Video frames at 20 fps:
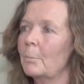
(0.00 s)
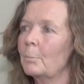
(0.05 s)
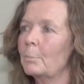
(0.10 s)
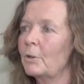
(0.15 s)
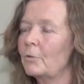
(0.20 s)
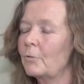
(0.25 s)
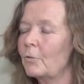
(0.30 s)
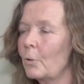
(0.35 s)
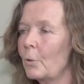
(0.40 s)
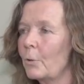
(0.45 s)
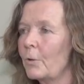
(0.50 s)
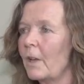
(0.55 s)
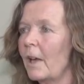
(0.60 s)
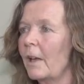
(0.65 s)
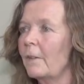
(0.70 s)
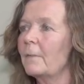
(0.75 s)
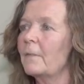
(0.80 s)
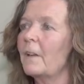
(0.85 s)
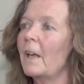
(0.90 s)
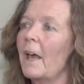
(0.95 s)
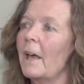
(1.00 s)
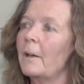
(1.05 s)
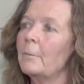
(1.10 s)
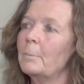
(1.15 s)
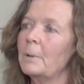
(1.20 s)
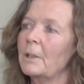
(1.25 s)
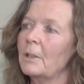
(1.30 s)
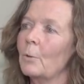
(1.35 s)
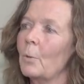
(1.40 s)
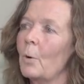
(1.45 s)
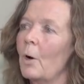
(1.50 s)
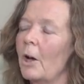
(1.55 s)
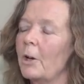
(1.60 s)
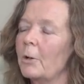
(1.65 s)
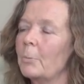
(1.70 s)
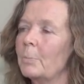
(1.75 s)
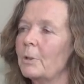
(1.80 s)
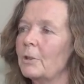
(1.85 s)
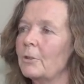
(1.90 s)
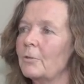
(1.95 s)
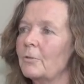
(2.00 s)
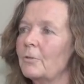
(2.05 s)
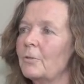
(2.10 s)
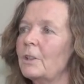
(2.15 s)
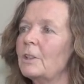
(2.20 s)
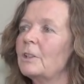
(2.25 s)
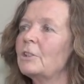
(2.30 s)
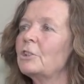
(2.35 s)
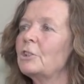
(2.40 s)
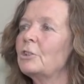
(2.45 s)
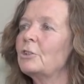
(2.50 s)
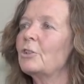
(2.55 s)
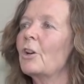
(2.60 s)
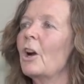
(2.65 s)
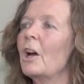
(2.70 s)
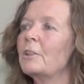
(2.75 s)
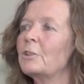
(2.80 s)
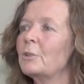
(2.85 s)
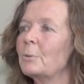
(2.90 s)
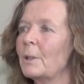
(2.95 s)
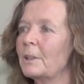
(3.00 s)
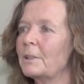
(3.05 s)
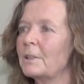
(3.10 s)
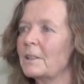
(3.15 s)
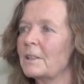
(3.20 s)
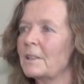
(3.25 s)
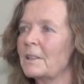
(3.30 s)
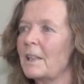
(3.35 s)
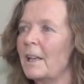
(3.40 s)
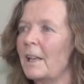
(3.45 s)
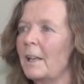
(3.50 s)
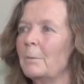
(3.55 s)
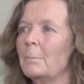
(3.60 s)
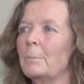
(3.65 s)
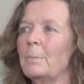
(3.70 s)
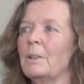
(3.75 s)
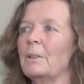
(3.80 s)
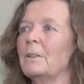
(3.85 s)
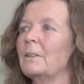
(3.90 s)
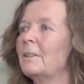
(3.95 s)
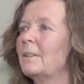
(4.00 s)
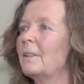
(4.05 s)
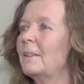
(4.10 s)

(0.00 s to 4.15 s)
Before that, there had been quite a bit of fear. She tried to understand, but